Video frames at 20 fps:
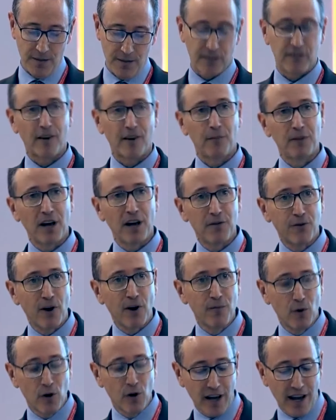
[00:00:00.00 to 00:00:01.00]
The Sendai
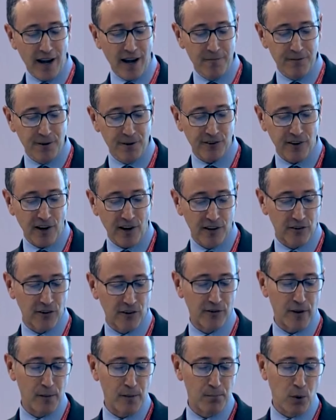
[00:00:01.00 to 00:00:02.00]
Framework
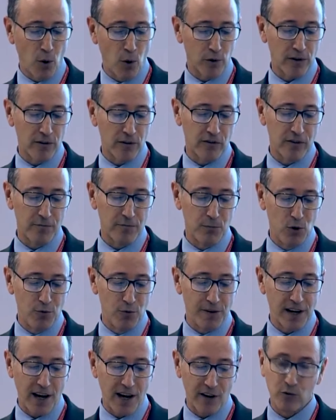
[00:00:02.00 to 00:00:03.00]
emphasizes the importance of
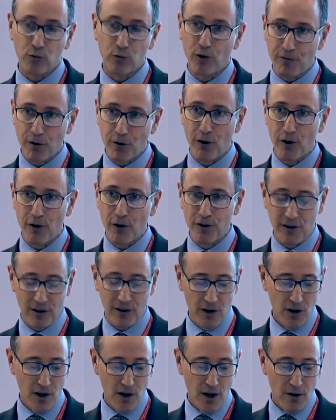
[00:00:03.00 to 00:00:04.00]
moving, as we've
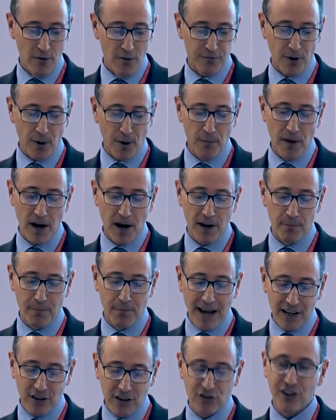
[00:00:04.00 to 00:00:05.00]
heard, from
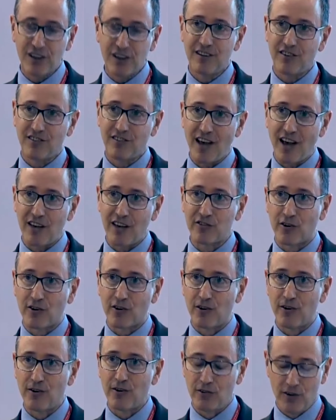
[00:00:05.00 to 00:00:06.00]
managing
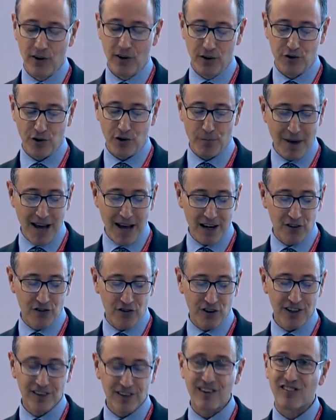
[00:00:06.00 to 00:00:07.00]
disasters to
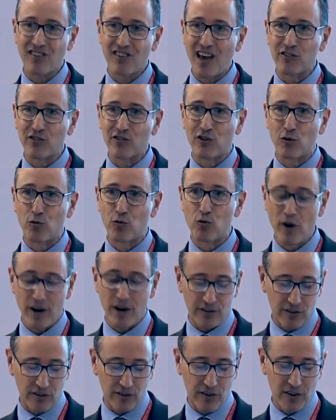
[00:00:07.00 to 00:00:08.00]
managing disaster
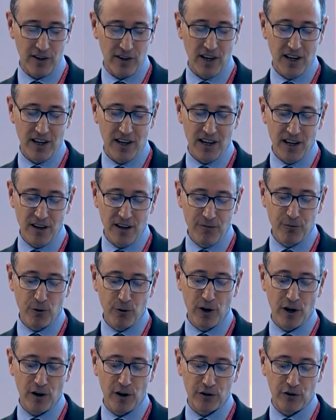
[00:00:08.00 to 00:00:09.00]
risk if
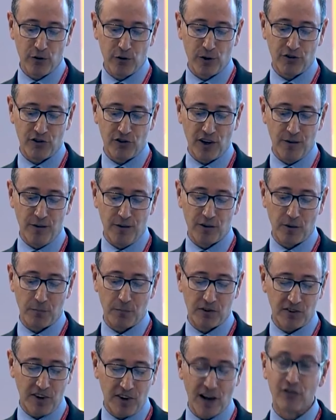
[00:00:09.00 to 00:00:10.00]
we are to achieve
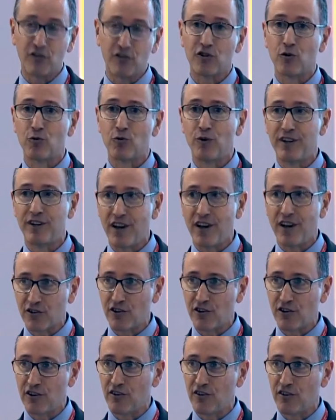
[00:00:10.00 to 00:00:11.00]
substantial
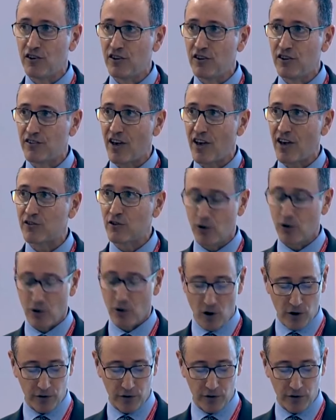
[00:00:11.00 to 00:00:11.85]
reductions in disaster